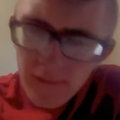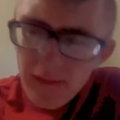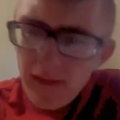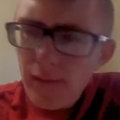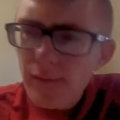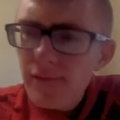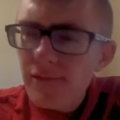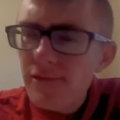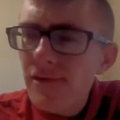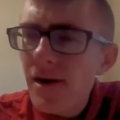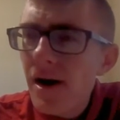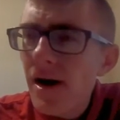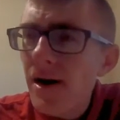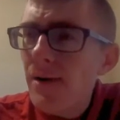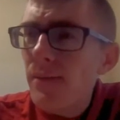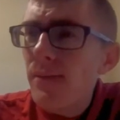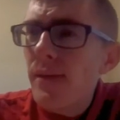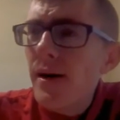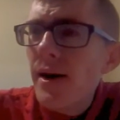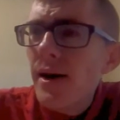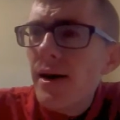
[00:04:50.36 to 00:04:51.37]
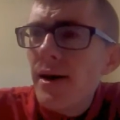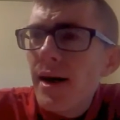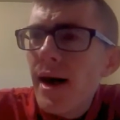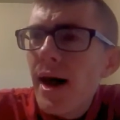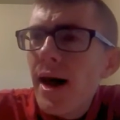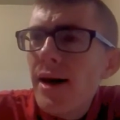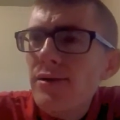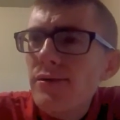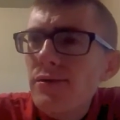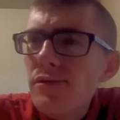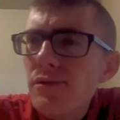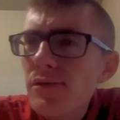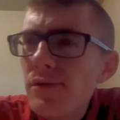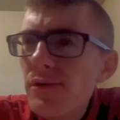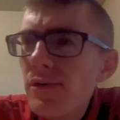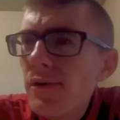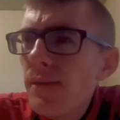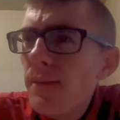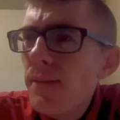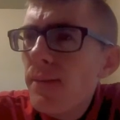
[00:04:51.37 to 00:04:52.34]
they were trying to make a
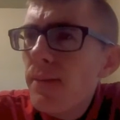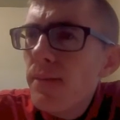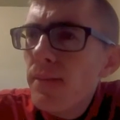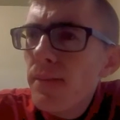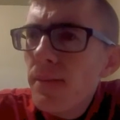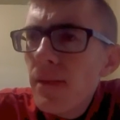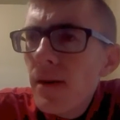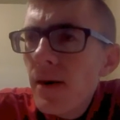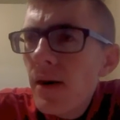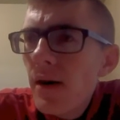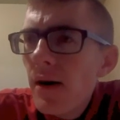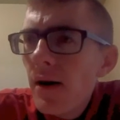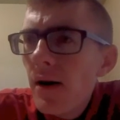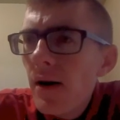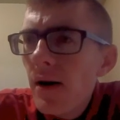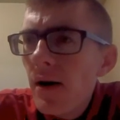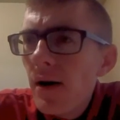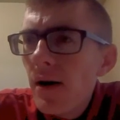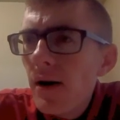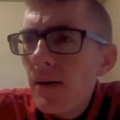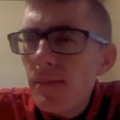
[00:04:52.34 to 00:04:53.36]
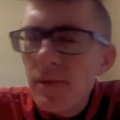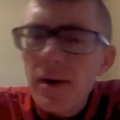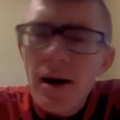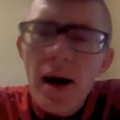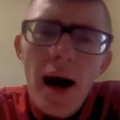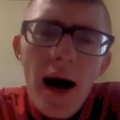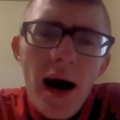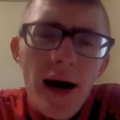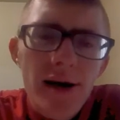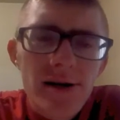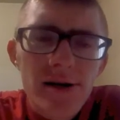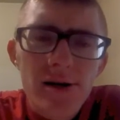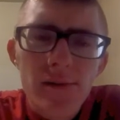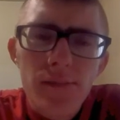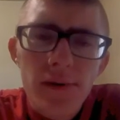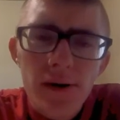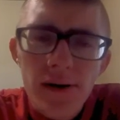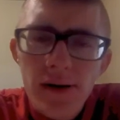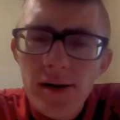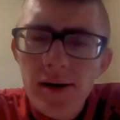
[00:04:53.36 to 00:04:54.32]
natural, but it has to
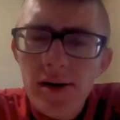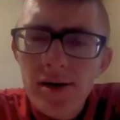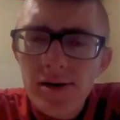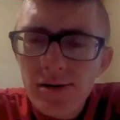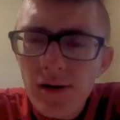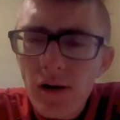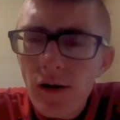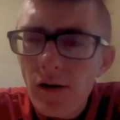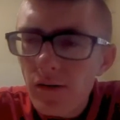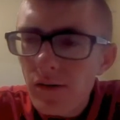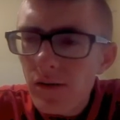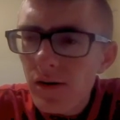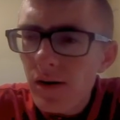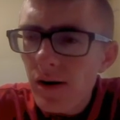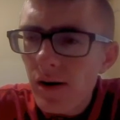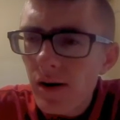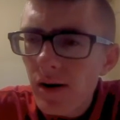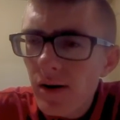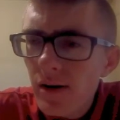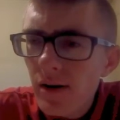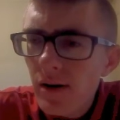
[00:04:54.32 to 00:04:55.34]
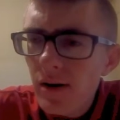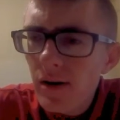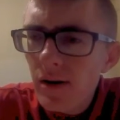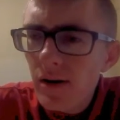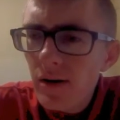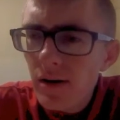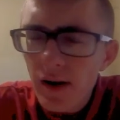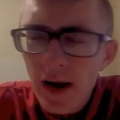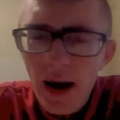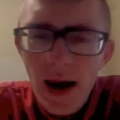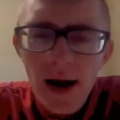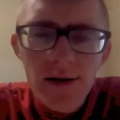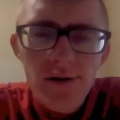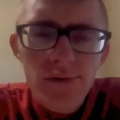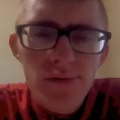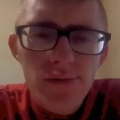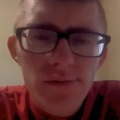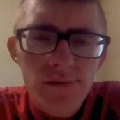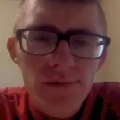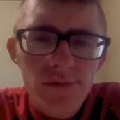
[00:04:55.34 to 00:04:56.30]
be salty.
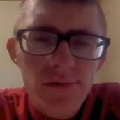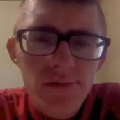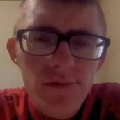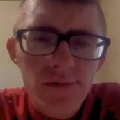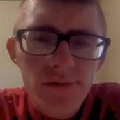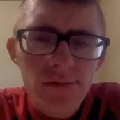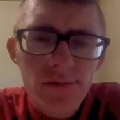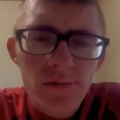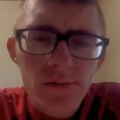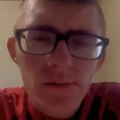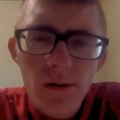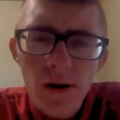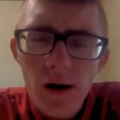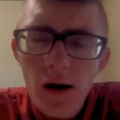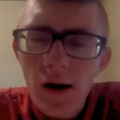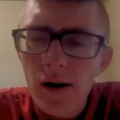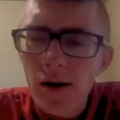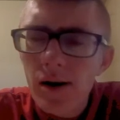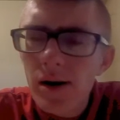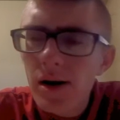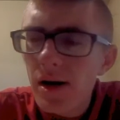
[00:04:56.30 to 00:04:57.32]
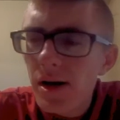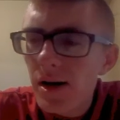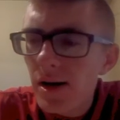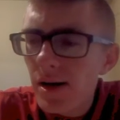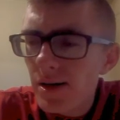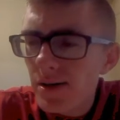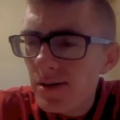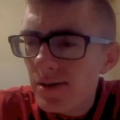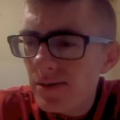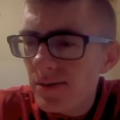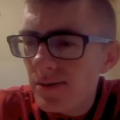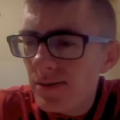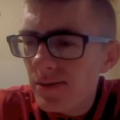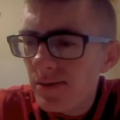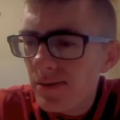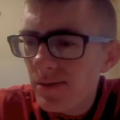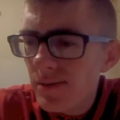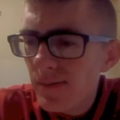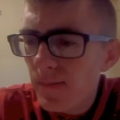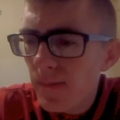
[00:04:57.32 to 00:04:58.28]
Naturals, long cuts,
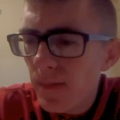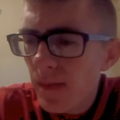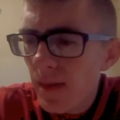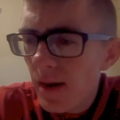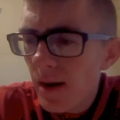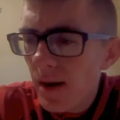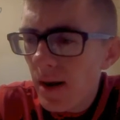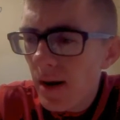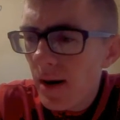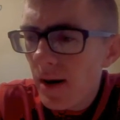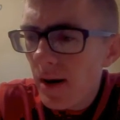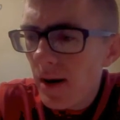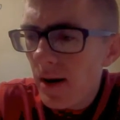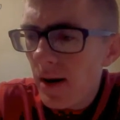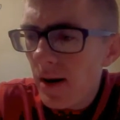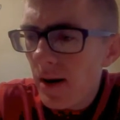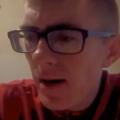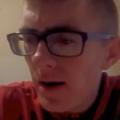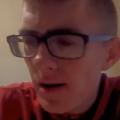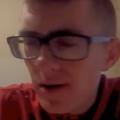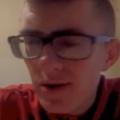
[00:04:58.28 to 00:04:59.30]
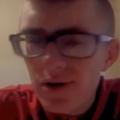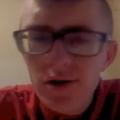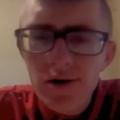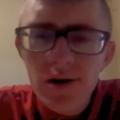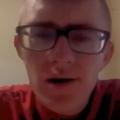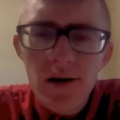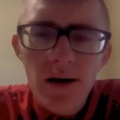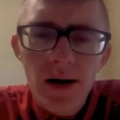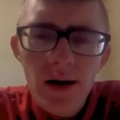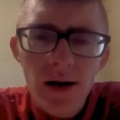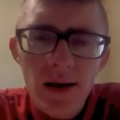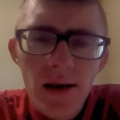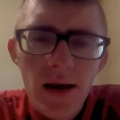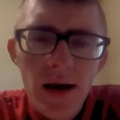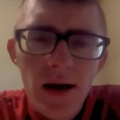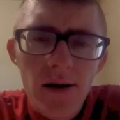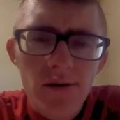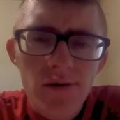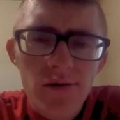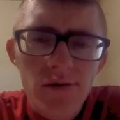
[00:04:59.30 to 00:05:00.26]
and shit like
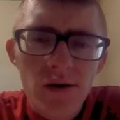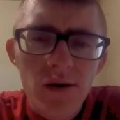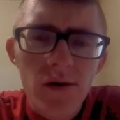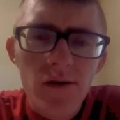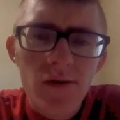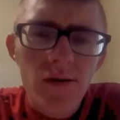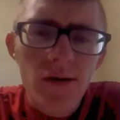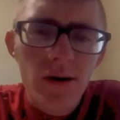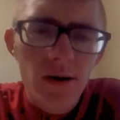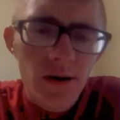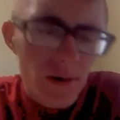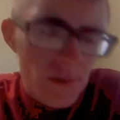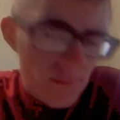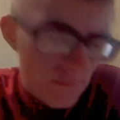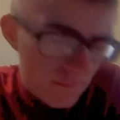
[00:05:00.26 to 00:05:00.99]
that are salty.